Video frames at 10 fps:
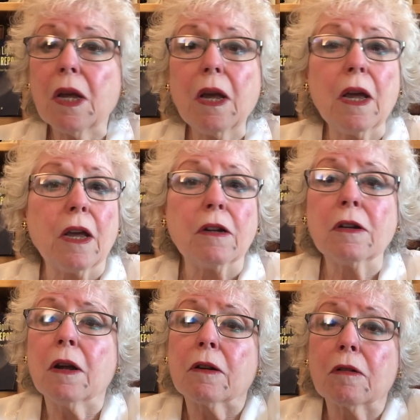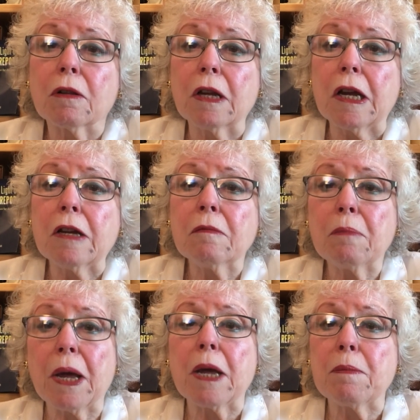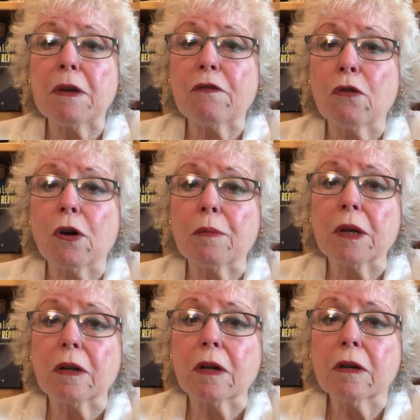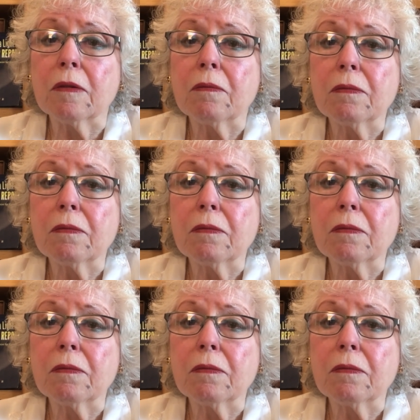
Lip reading: in clean baby formula.